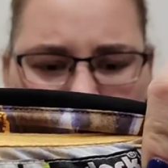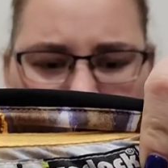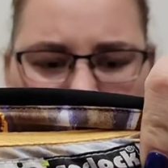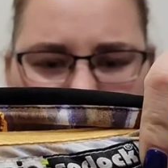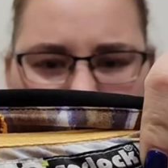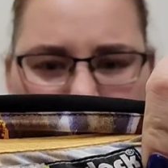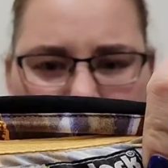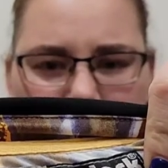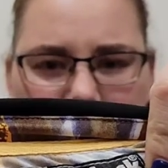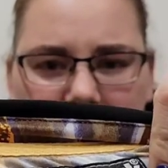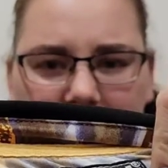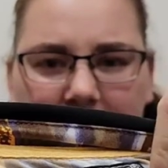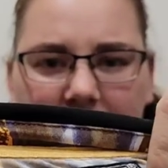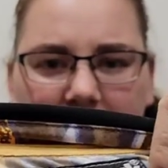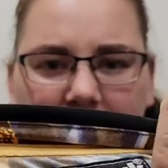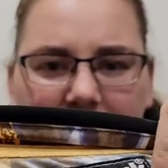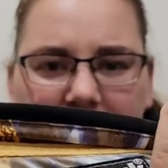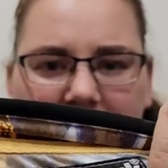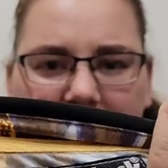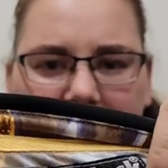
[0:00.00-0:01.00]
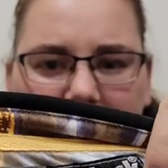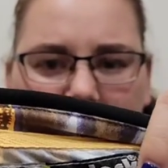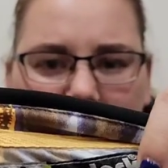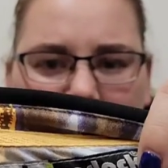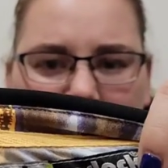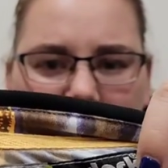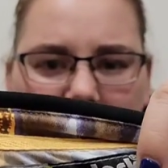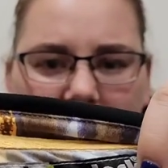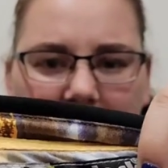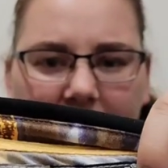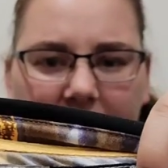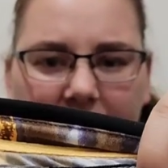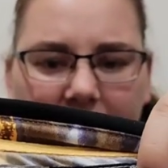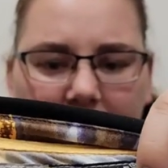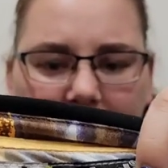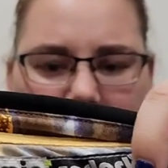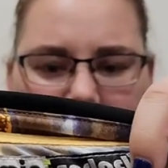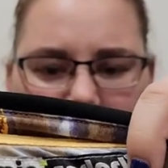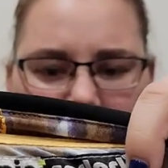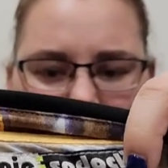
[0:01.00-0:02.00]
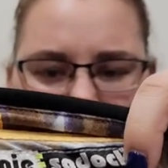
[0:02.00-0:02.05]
I do pick this up if I know I can get it for under